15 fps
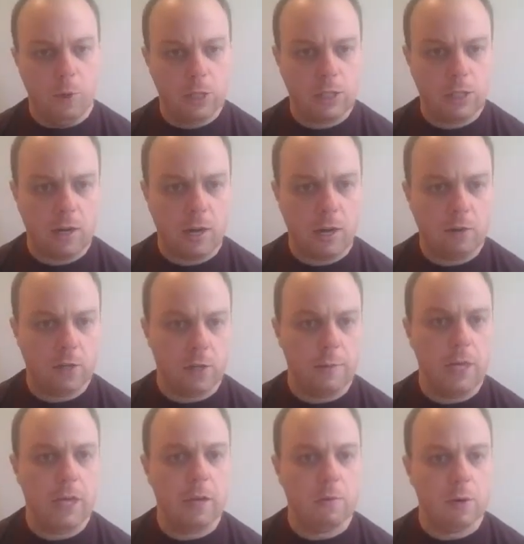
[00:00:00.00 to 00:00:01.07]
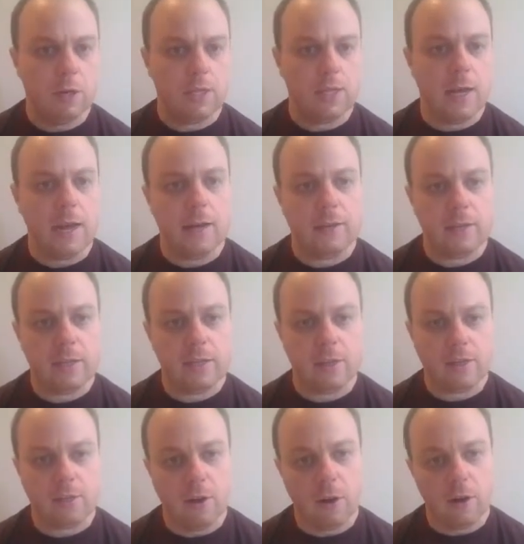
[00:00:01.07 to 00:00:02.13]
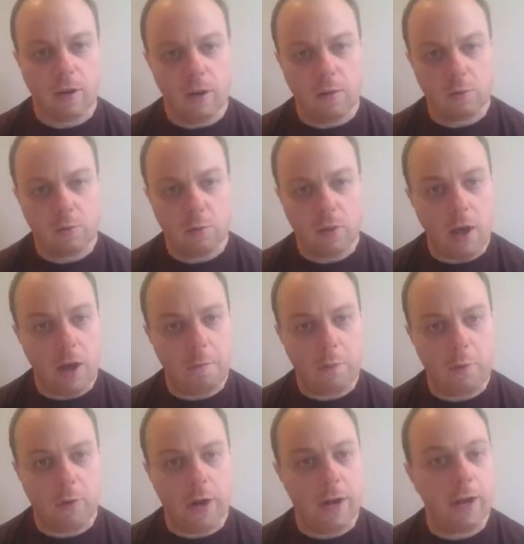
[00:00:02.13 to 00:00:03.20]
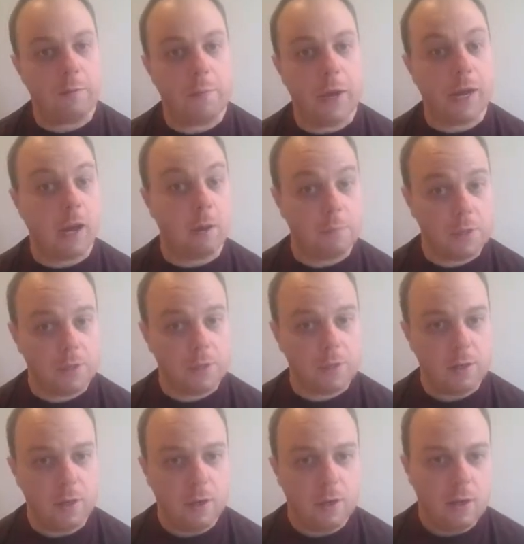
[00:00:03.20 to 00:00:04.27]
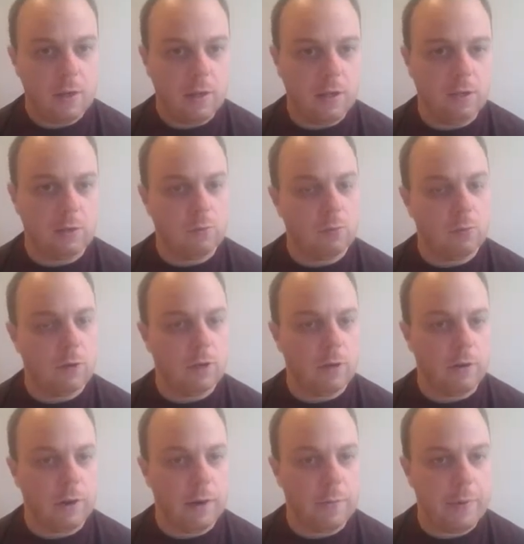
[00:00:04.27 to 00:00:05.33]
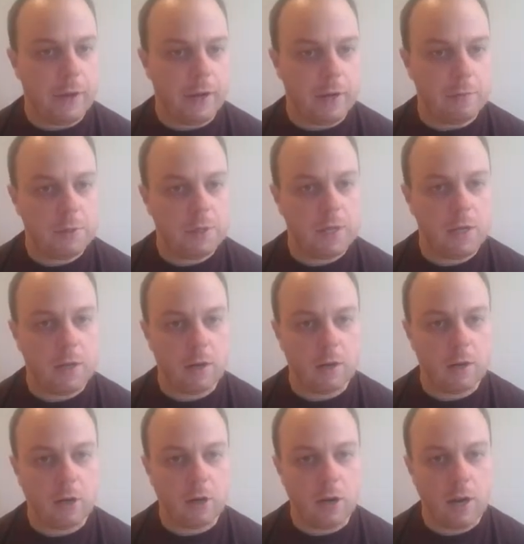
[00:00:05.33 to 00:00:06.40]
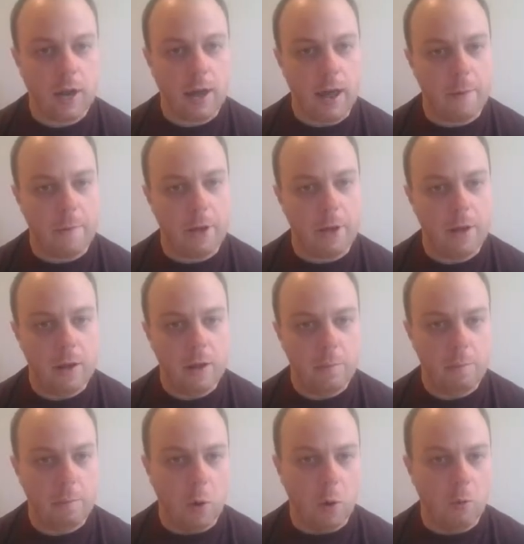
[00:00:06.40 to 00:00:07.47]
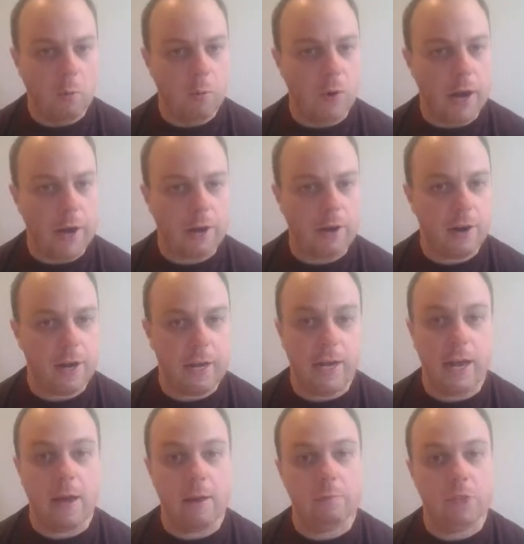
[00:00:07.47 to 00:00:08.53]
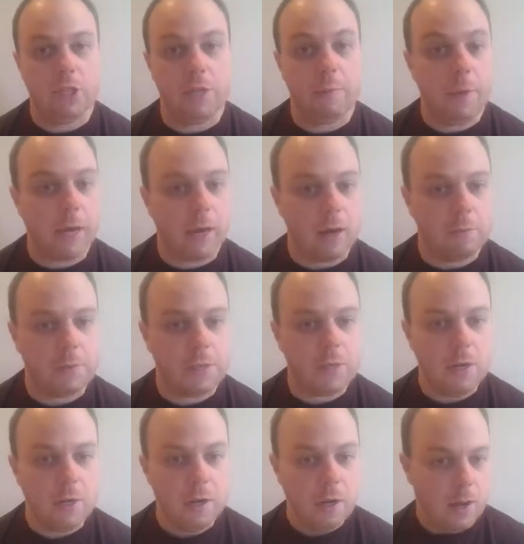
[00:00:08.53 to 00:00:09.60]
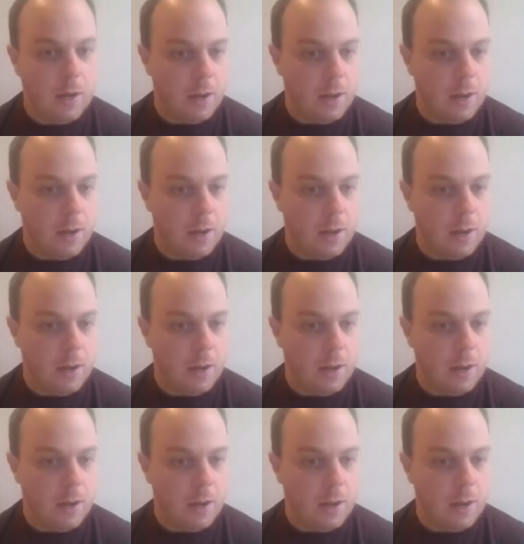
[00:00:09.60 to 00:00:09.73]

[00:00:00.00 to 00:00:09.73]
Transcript: what stuck out to me was that this guitar comes with upgraded pickups. These are really great pickups. Kirk Hammett Bone Breaker EMG pickups.